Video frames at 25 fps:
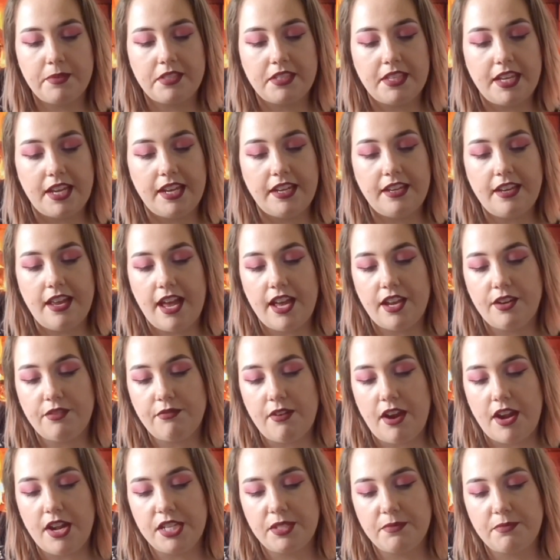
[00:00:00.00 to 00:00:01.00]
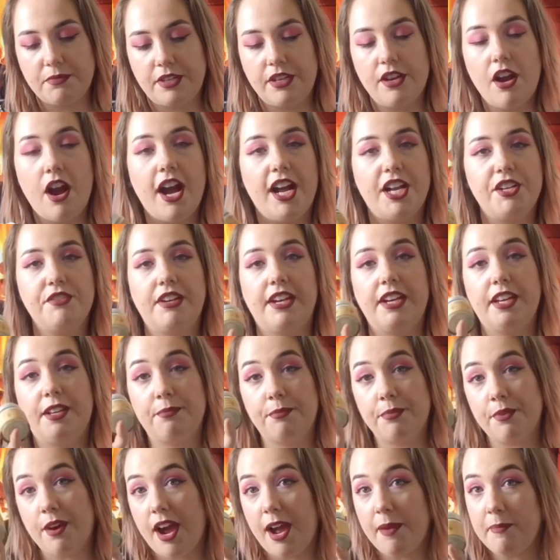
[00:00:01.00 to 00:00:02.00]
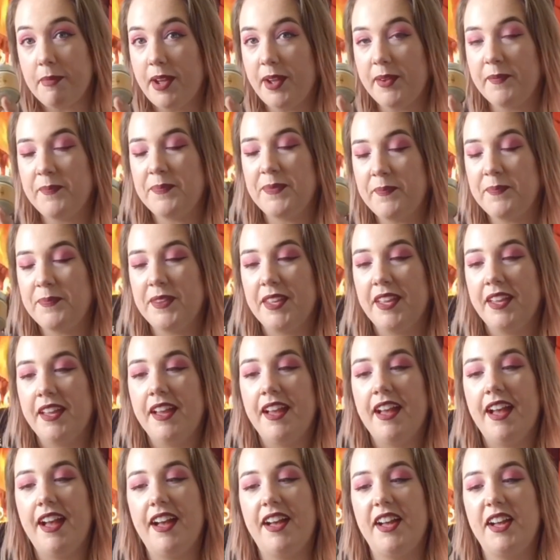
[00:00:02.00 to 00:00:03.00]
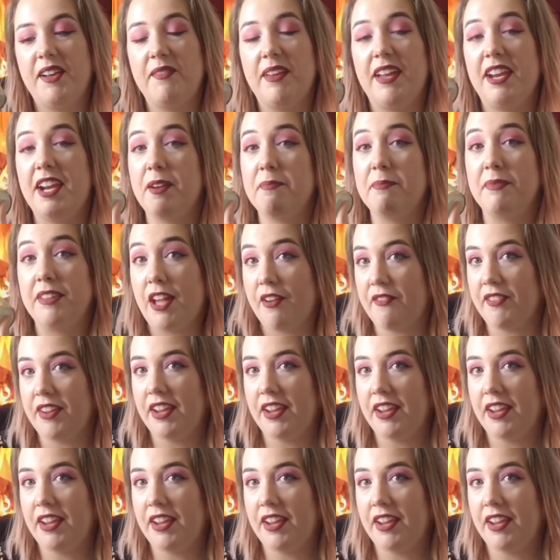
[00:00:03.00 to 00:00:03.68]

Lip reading: Seed and Raspberry Hydrating Primer, and I'm loving